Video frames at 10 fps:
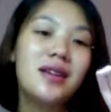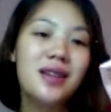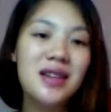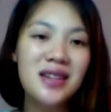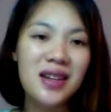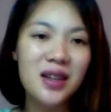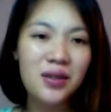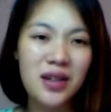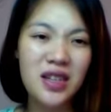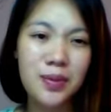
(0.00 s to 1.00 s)
There's nothing
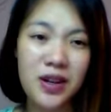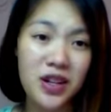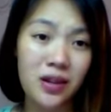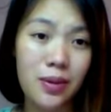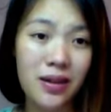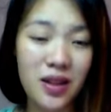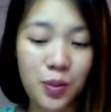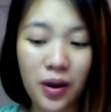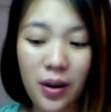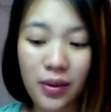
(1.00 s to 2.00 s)
really special about this
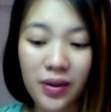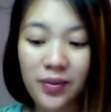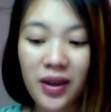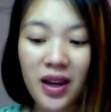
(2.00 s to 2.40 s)
primer,